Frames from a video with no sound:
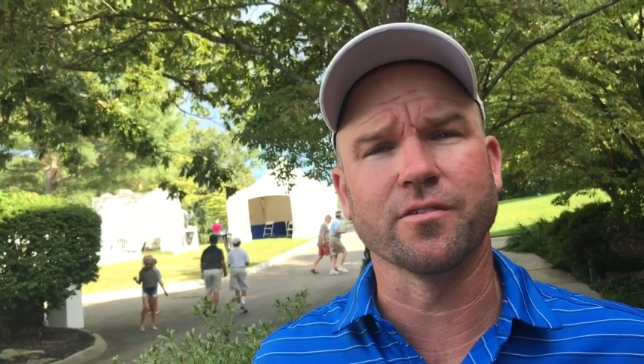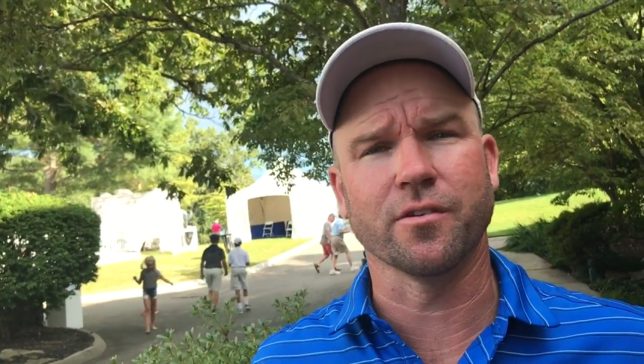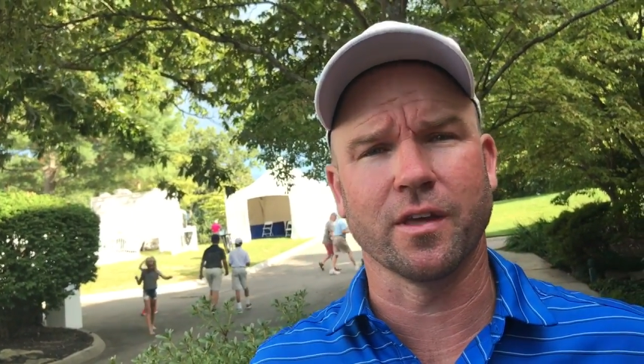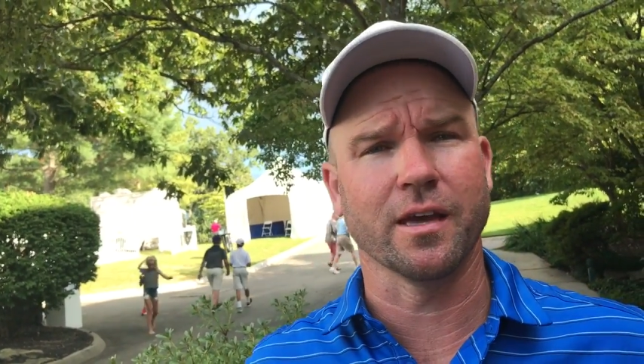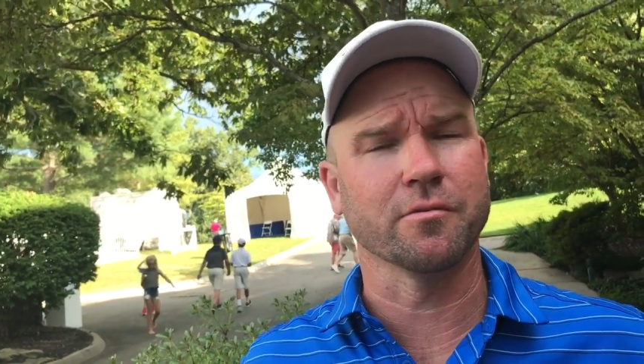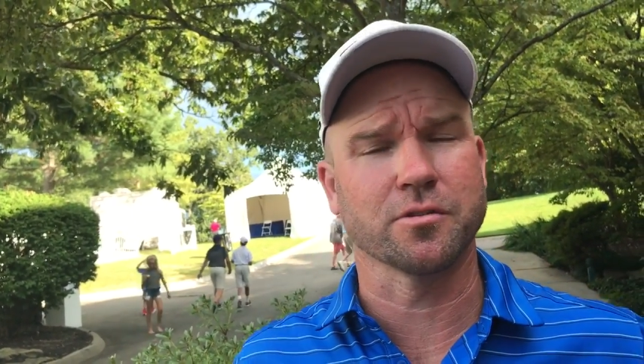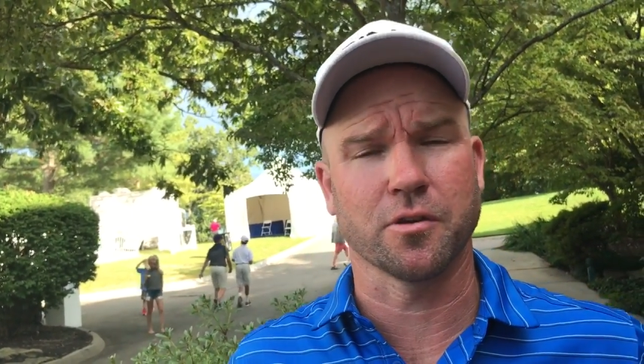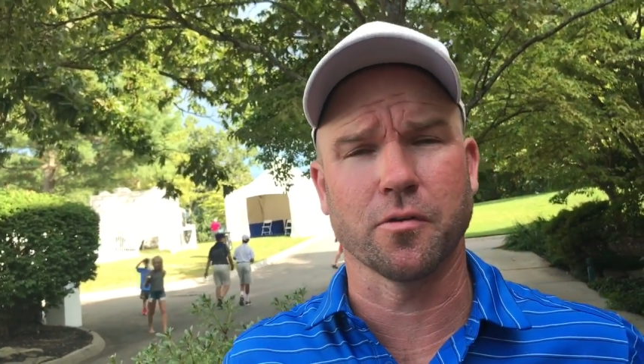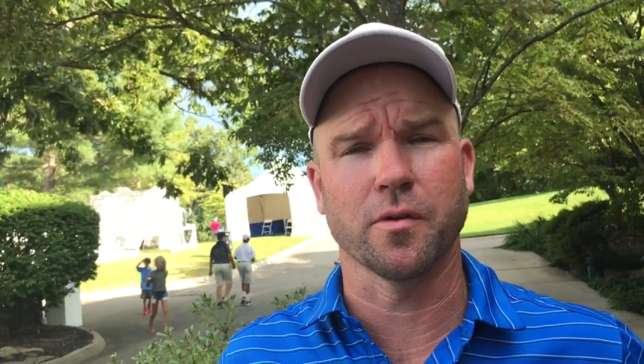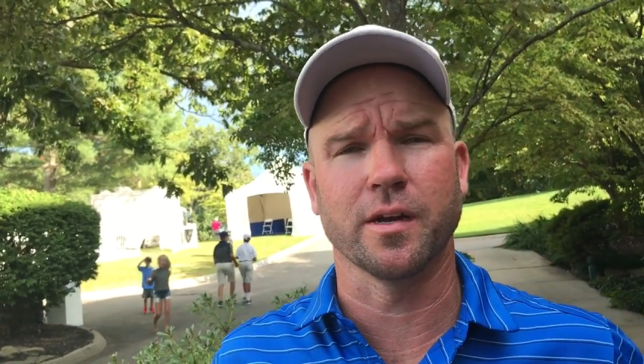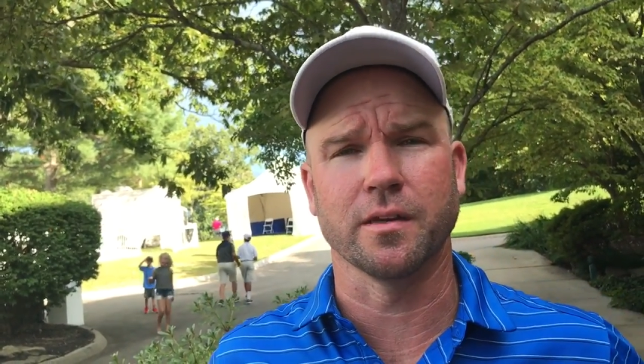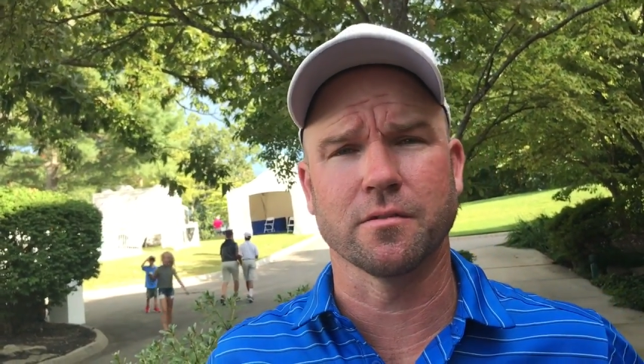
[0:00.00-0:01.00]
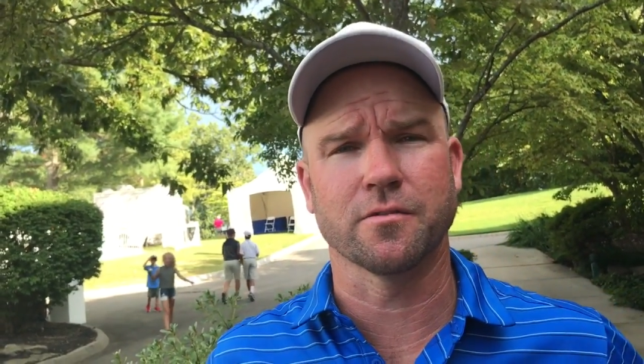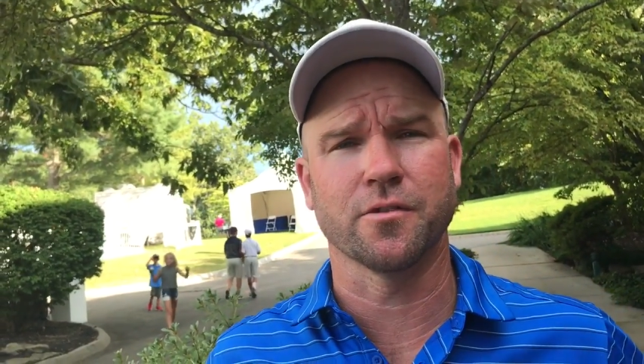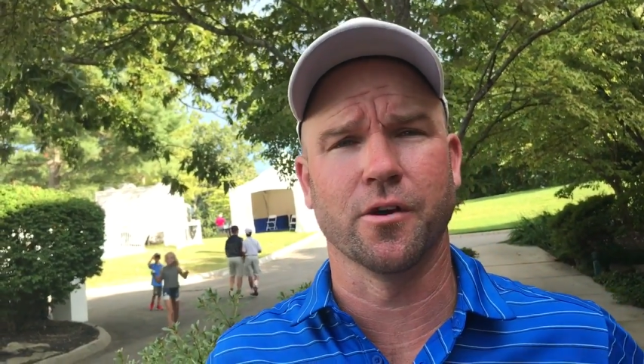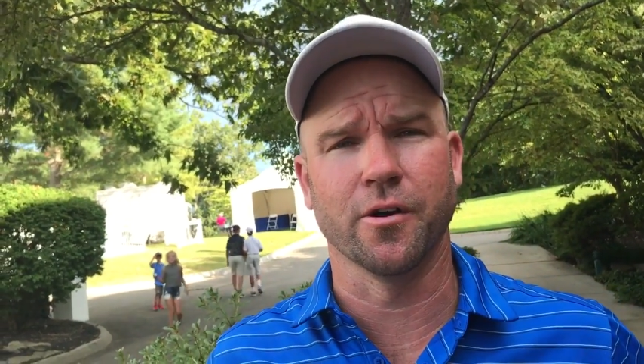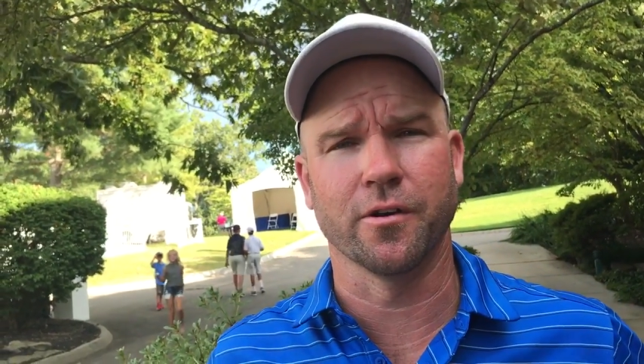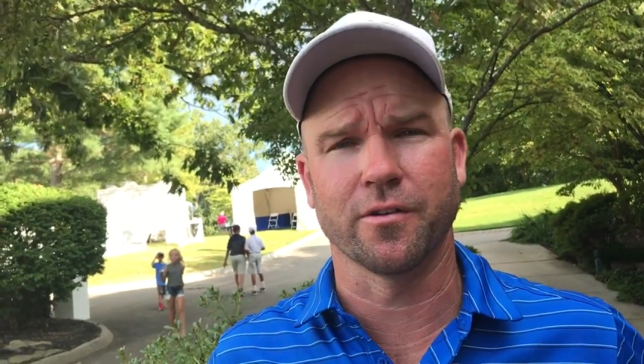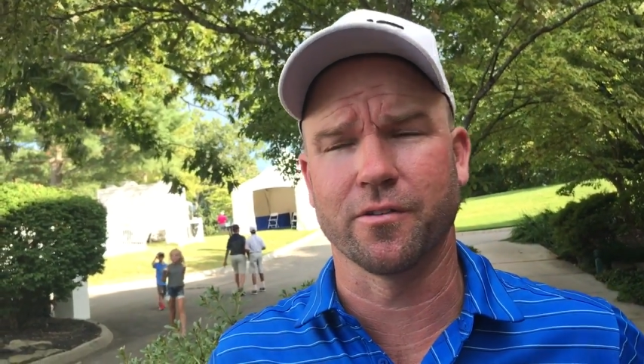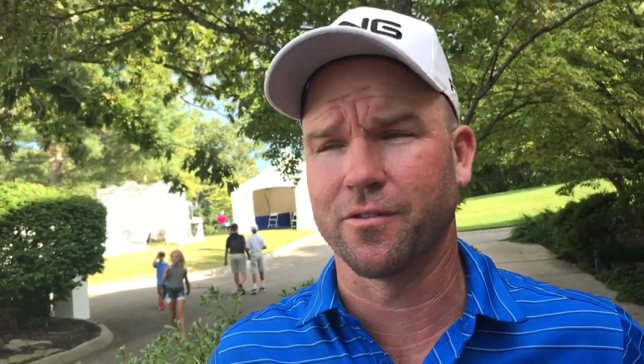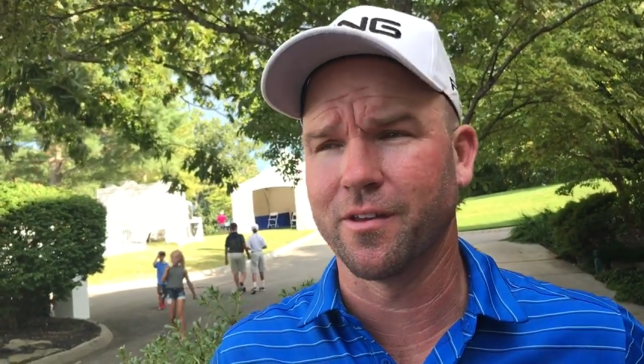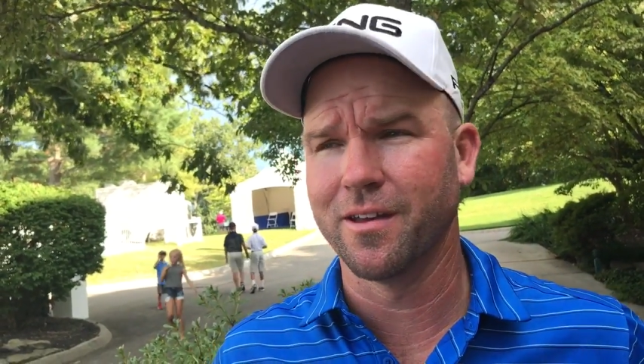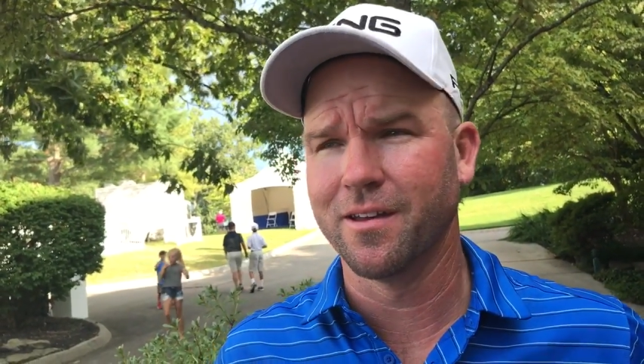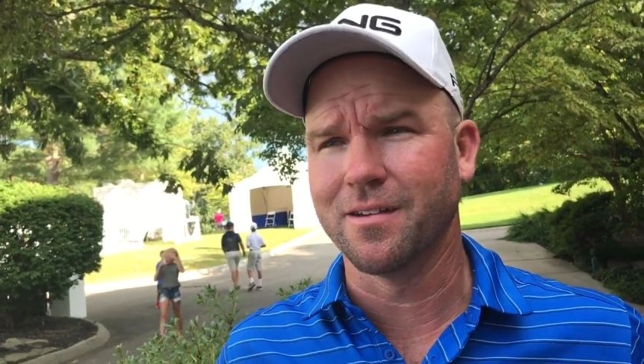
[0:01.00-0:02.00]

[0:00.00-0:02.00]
So yeah, it was a great start because